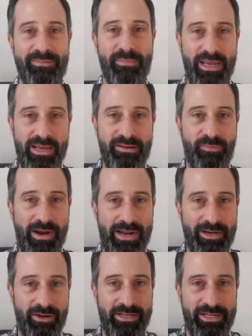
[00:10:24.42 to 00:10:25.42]
me of why I
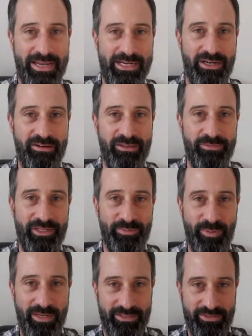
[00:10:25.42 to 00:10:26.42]
got into HR in the first
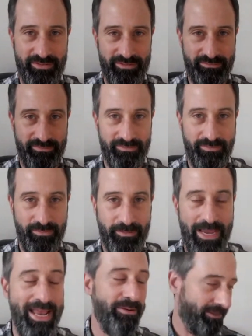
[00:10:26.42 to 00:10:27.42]
place.
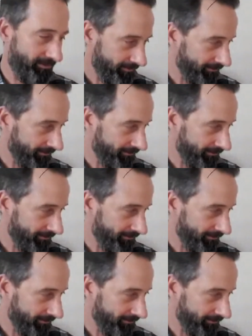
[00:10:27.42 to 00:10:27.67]
Anyway. Brilliant.